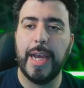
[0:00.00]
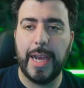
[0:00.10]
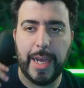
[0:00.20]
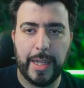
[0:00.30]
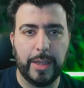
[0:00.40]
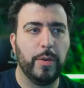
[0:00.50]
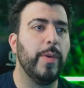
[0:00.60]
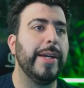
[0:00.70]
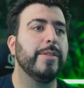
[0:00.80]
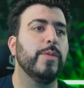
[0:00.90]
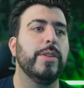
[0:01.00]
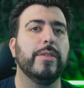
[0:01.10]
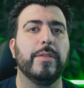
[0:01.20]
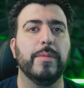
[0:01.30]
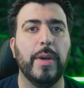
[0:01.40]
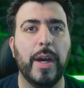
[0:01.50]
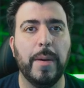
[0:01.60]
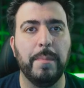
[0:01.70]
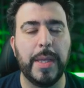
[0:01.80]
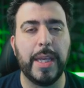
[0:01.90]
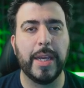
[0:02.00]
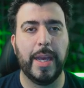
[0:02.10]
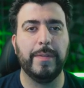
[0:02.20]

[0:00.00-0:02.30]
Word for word: and the rest was uh, me kind